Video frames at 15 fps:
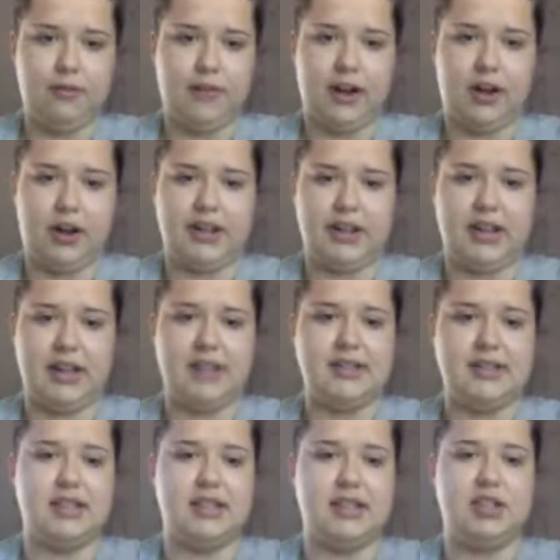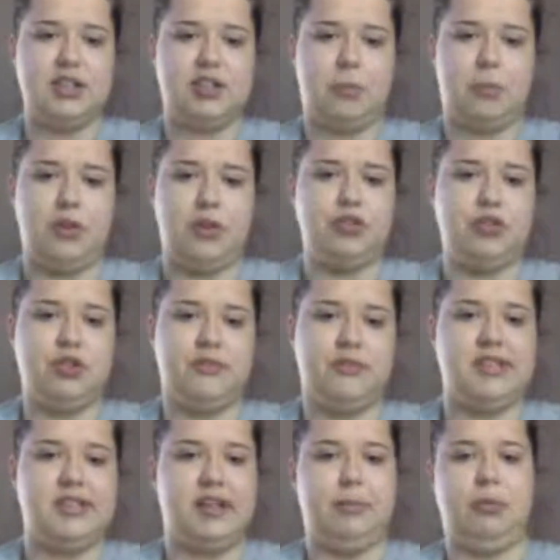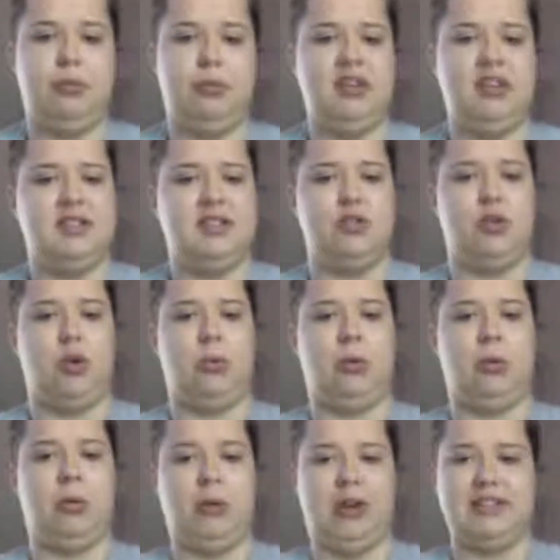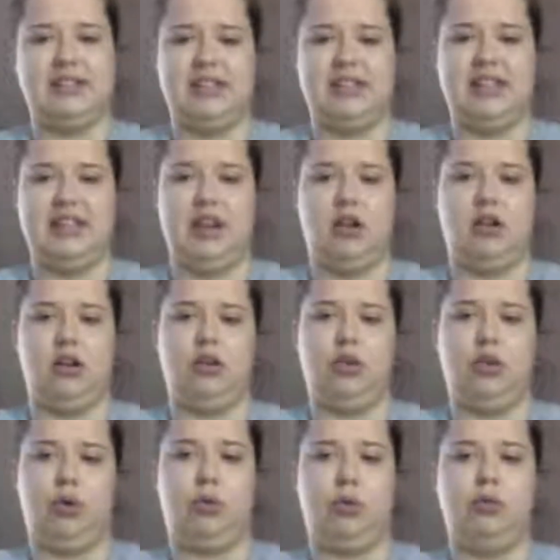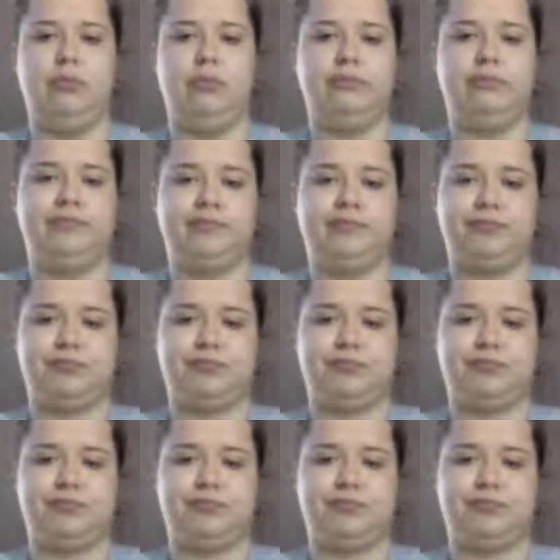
12, I got yes, the distribution of sample means is normal because the data are normal.